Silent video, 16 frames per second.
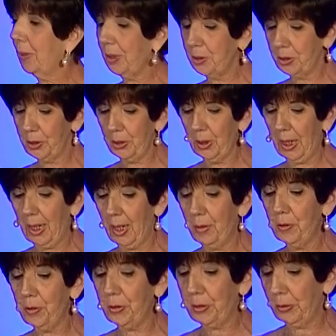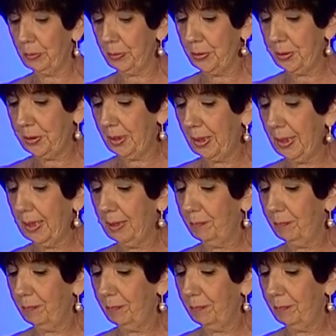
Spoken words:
Angel on Thursday